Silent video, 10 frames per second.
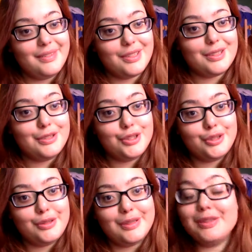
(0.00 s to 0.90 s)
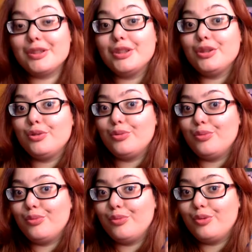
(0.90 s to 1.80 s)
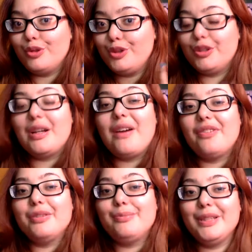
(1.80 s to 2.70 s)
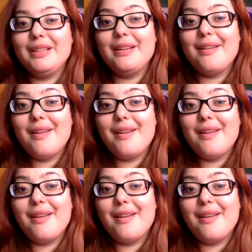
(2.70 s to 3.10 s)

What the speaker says: Nothing should. And nothing should ever be.